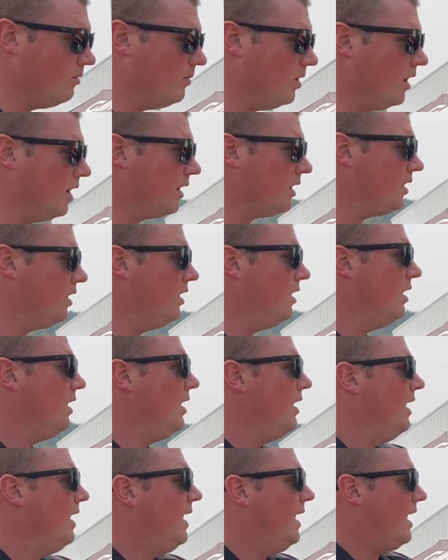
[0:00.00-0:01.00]
mark.
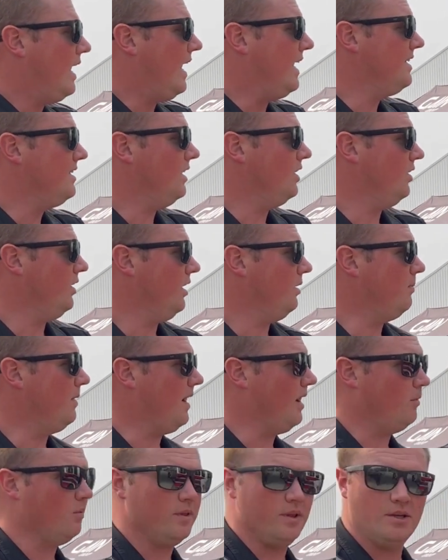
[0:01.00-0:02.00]
Ideally,
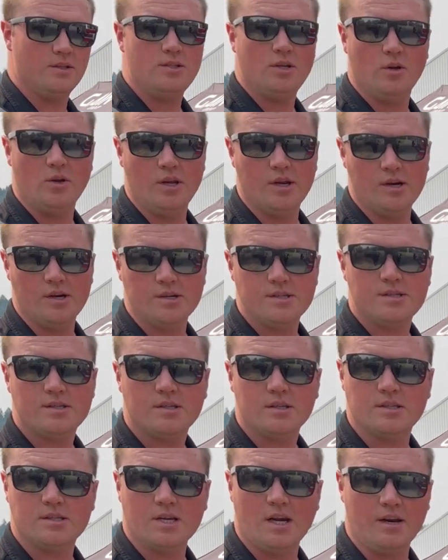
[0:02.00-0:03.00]
by within 2 years
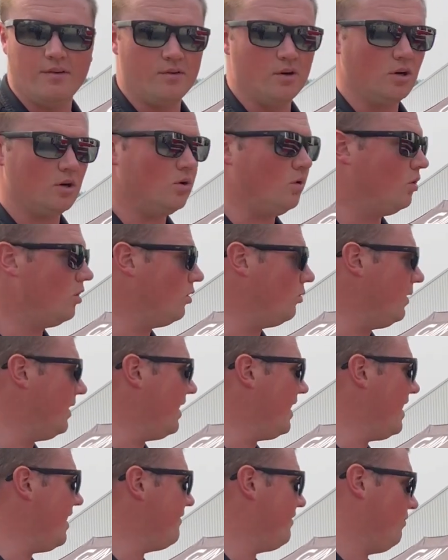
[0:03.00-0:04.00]
is kind of our goal. We
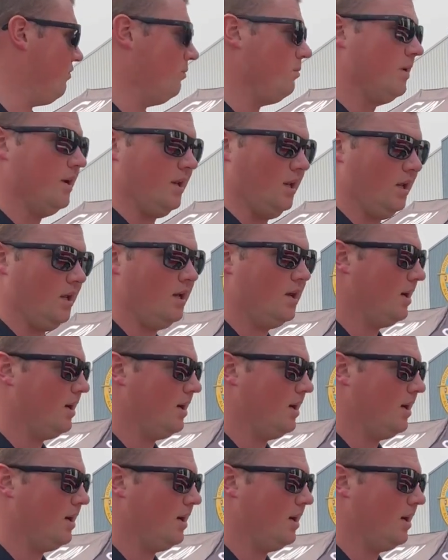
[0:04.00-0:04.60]
have everybody